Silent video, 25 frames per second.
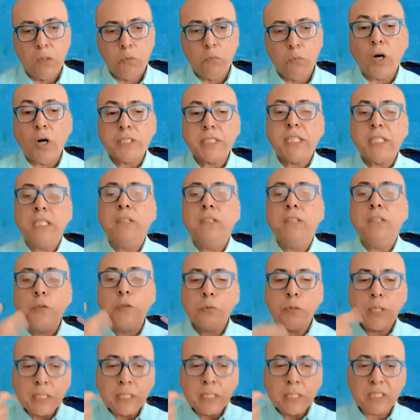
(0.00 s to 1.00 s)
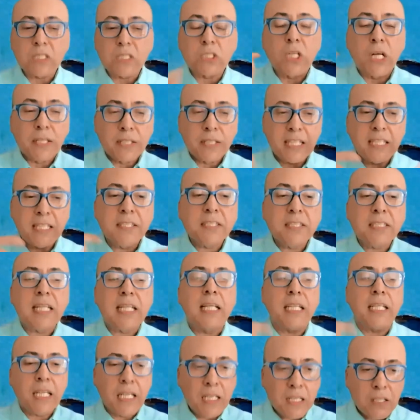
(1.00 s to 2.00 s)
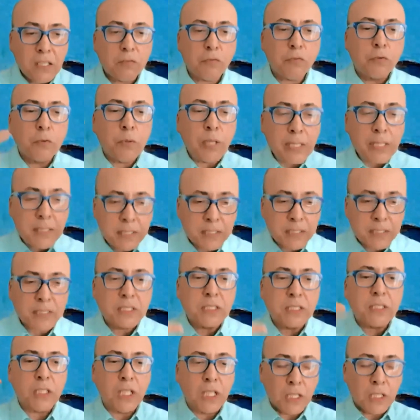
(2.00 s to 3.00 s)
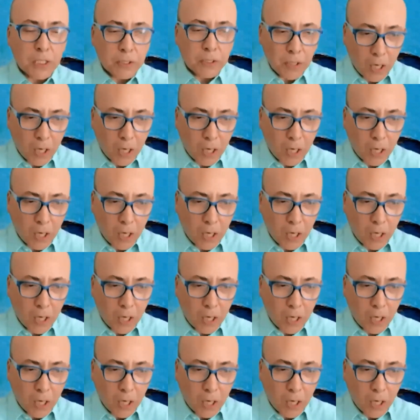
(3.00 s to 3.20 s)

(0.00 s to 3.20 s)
What influences things that influences